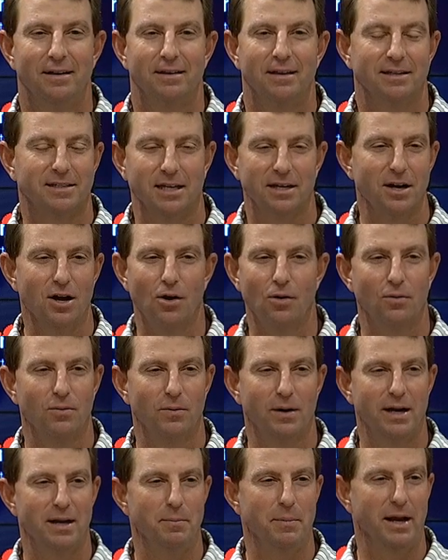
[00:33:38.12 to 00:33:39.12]
I said, no,
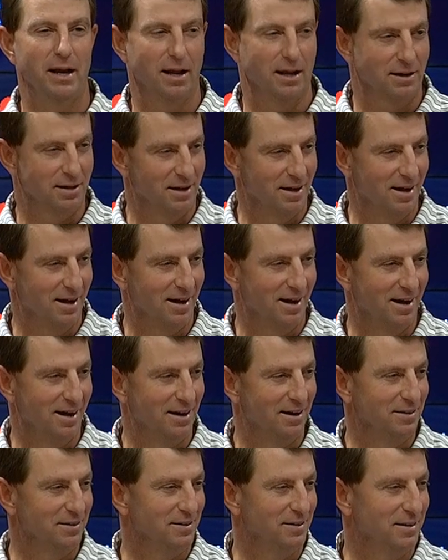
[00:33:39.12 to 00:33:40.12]
we didn't mean it.
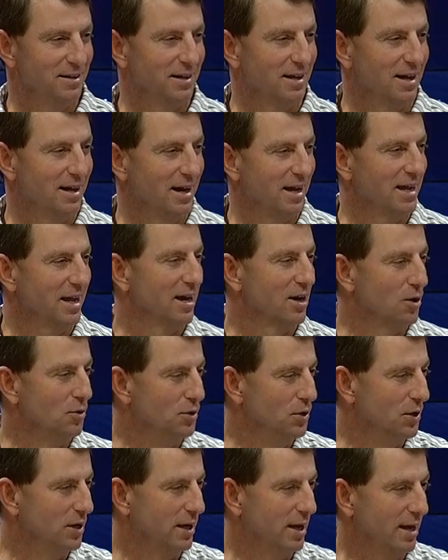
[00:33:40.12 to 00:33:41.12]
You got to go
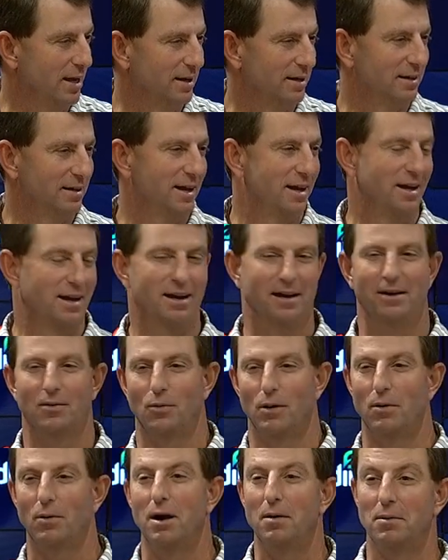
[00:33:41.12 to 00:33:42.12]
do it again. And
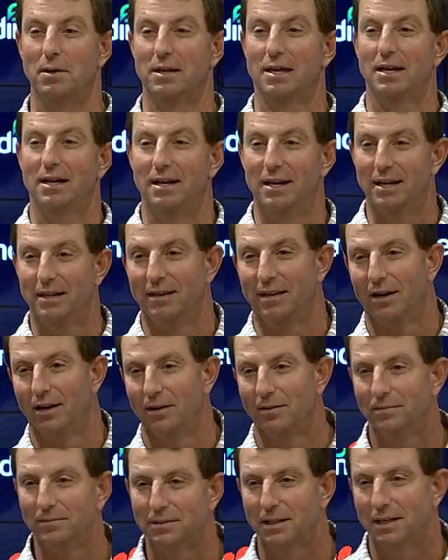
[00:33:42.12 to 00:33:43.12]
we were able to get it in
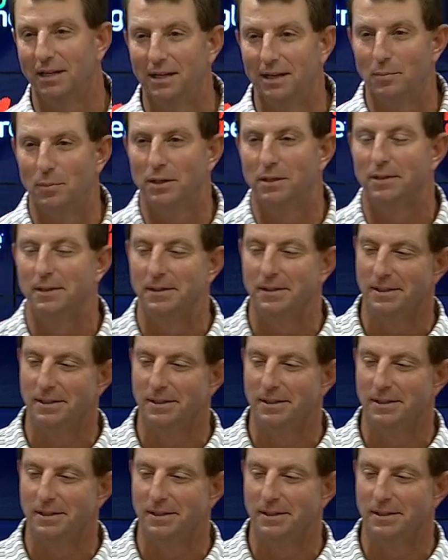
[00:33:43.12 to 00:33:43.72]
there at the end. But